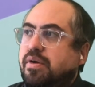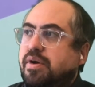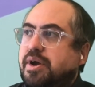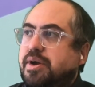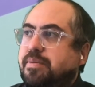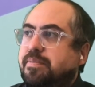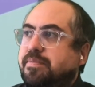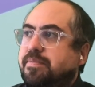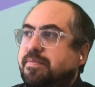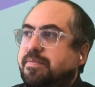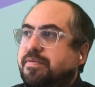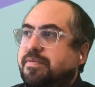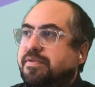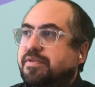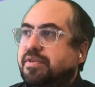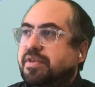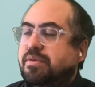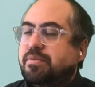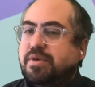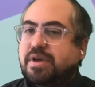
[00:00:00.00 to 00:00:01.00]
Right,
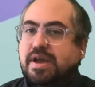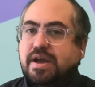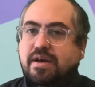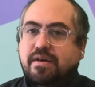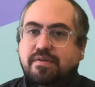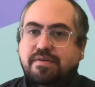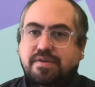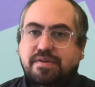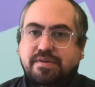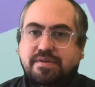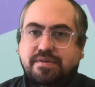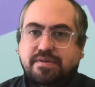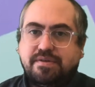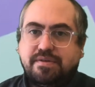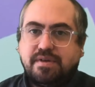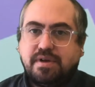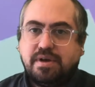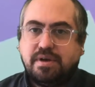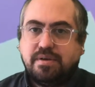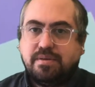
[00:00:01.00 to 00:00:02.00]
so then we have
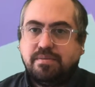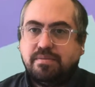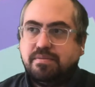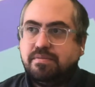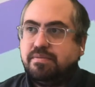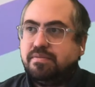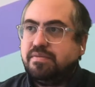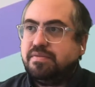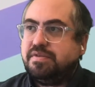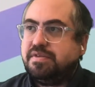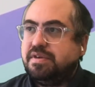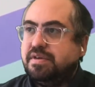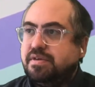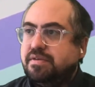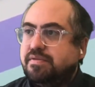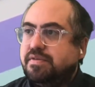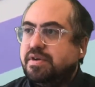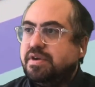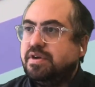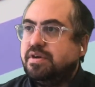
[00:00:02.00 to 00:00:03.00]
this
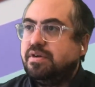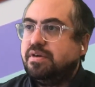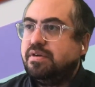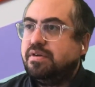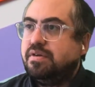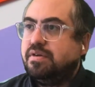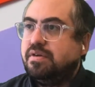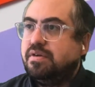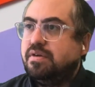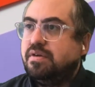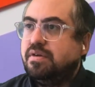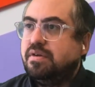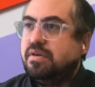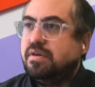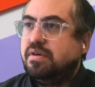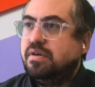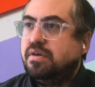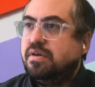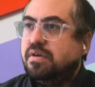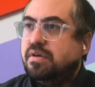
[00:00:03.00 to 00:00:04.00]
div here.
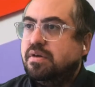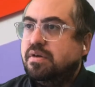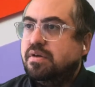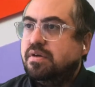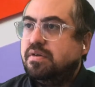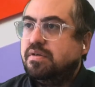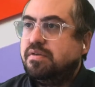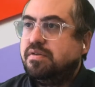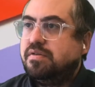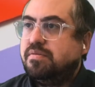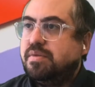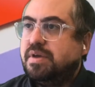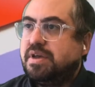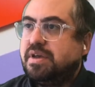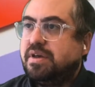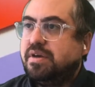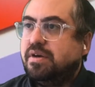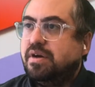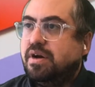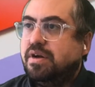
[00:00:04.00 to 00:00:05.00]
Let's make
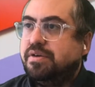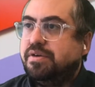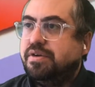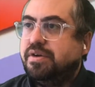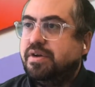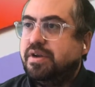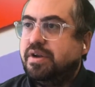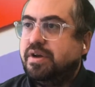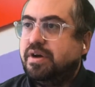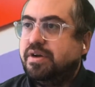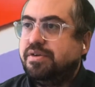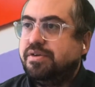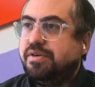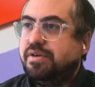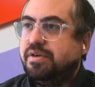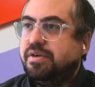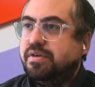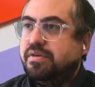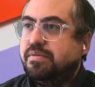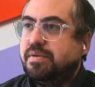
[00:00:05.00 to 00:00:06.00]
it 100 and
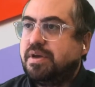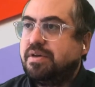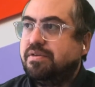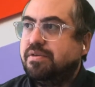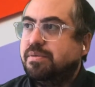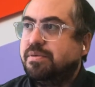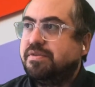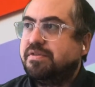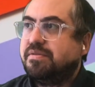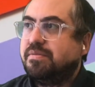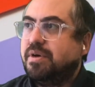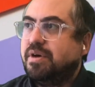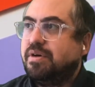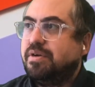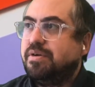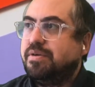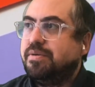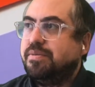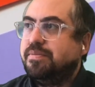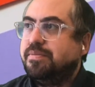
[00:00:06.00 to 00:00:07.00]
100, make it a little bit
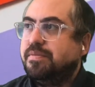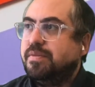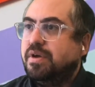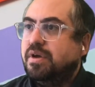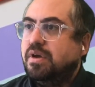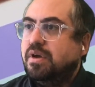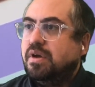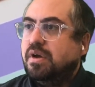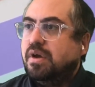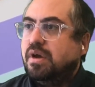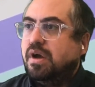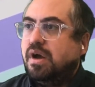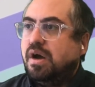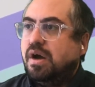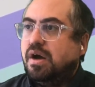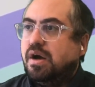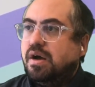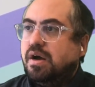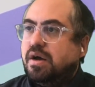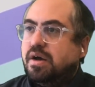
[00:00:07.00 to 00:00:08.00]
smaller.
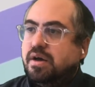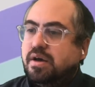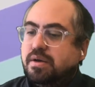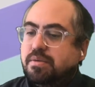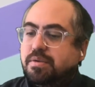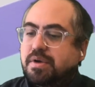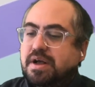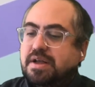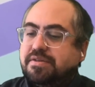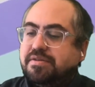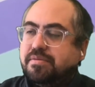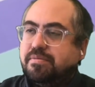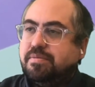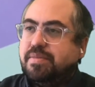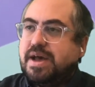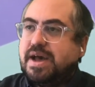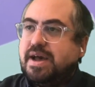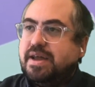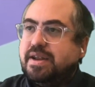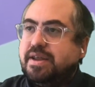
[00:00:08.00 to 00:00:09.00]
And we'll add some
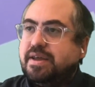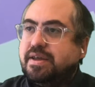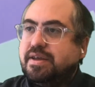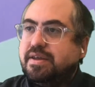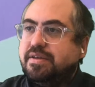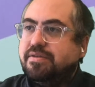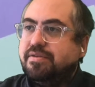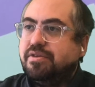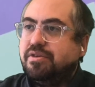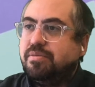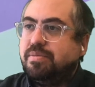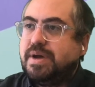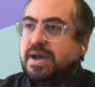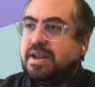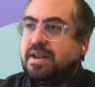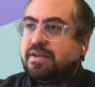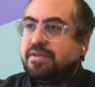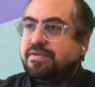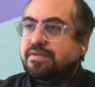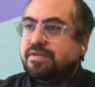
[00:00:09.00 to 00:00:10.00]
padding, internal
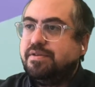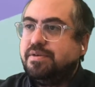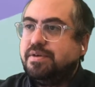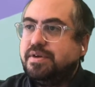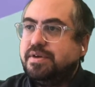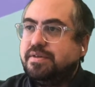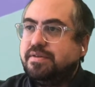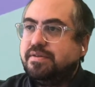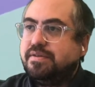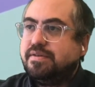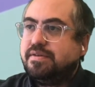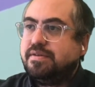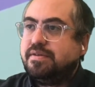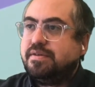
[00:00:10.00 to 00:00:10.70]
padding to it.